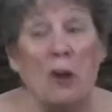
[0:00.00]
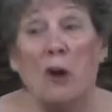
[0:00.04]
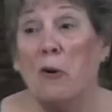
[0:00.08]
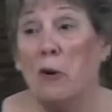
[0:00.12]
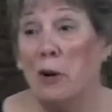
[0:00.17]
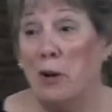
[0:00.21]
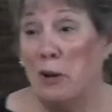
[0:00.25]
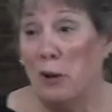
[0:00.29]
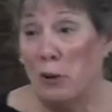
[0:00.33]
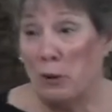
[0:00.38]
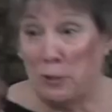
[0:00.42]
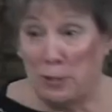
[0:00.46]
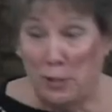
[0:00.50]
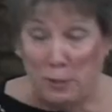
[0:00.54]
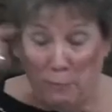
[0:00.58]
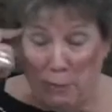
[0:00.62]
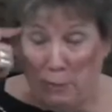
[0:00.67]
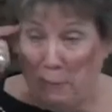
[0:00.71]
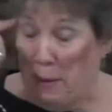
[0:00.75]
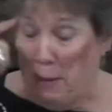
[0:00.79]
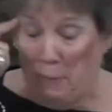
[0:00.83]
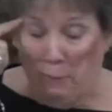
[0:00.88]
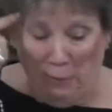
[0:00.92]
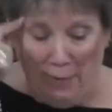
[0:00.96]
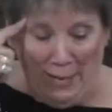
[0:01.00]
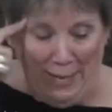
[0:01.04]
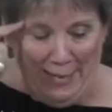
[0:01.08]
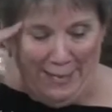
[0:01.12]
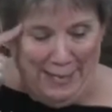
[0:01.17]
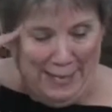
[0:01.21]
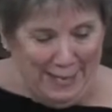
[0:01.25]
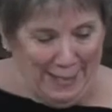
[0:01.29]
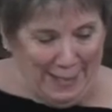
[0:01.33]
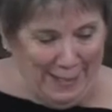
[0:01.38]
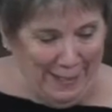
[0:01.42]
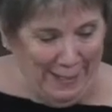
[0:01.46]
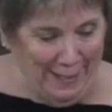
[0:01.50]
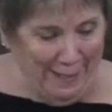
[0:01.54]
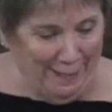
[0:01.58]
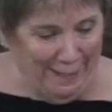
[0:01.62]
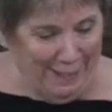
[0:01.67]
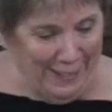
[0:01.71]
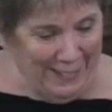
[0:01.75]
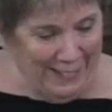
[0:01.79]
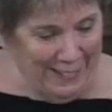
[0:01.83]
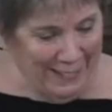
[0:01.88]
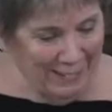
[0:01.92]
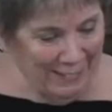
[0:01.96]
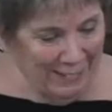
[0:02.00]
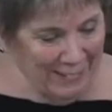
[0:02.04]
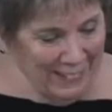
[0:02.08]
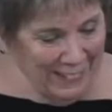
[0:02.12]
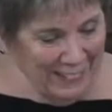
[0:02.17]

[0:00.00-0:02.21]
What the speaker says: knower knows it, but my brain doesn't know it.